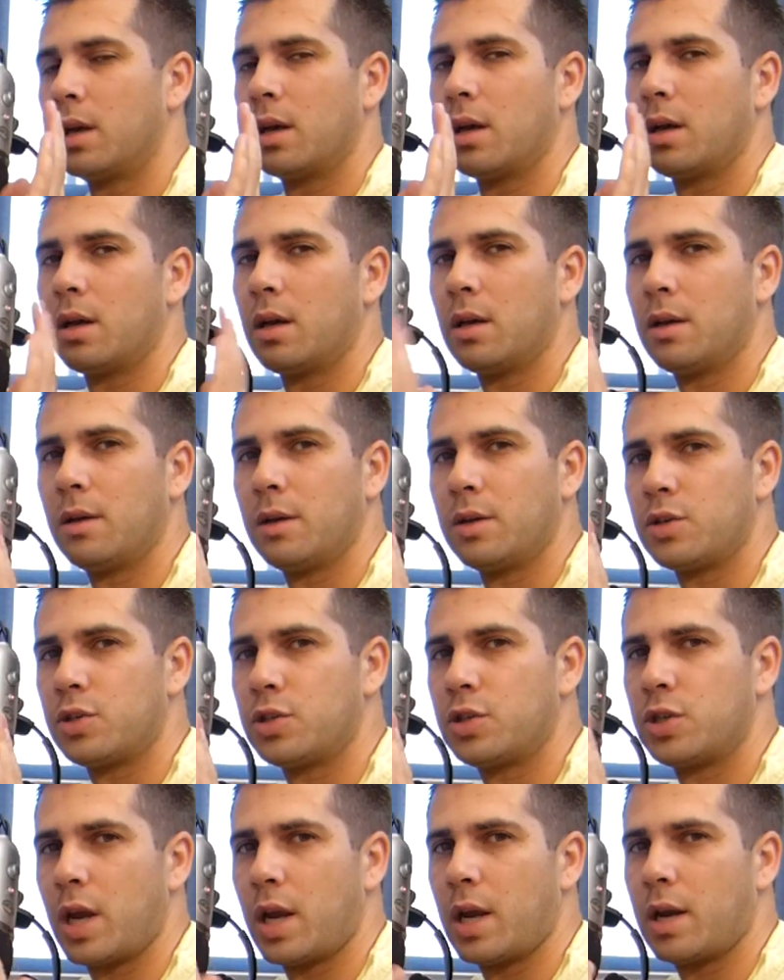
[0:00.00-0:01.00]
uh,
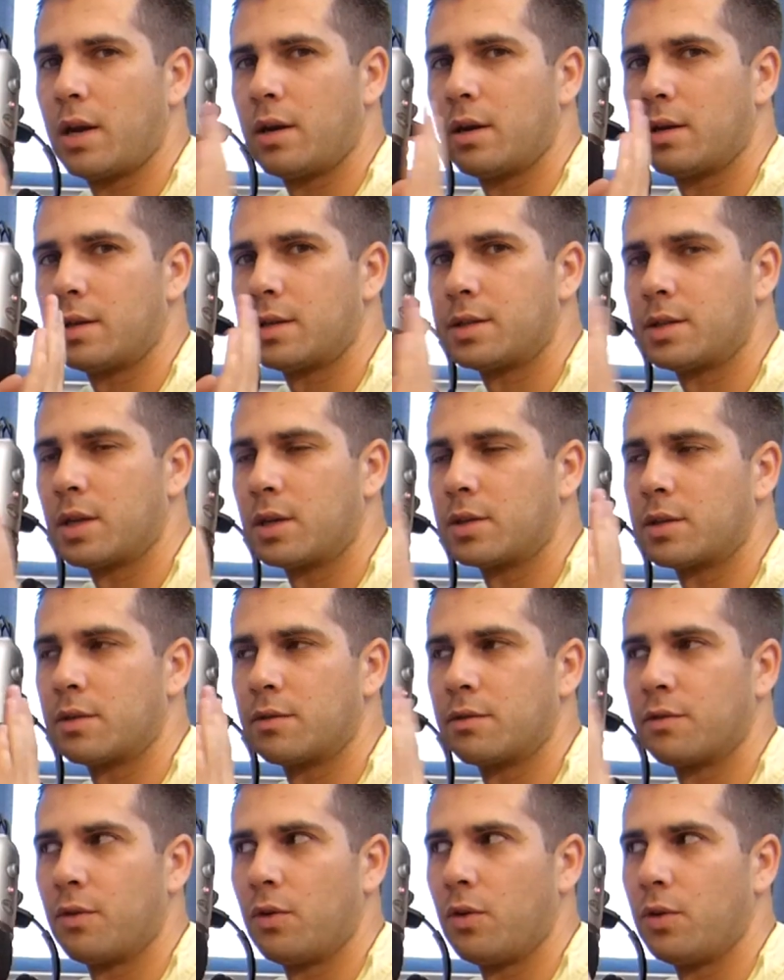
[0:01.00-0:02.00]
share a certain
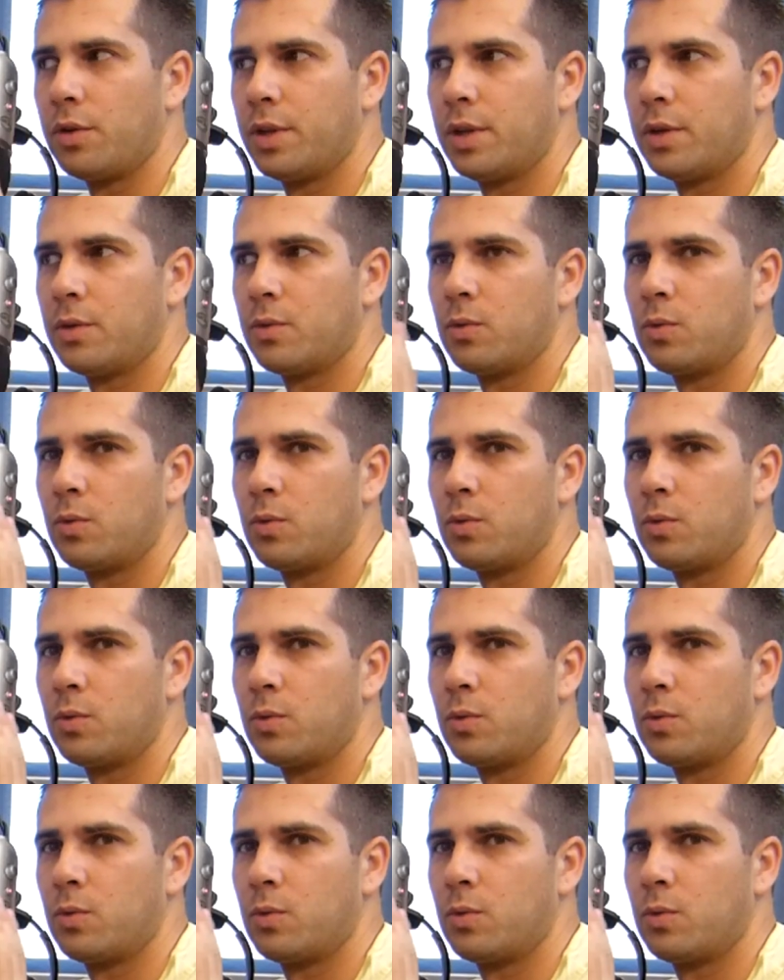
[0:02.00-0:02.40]
folder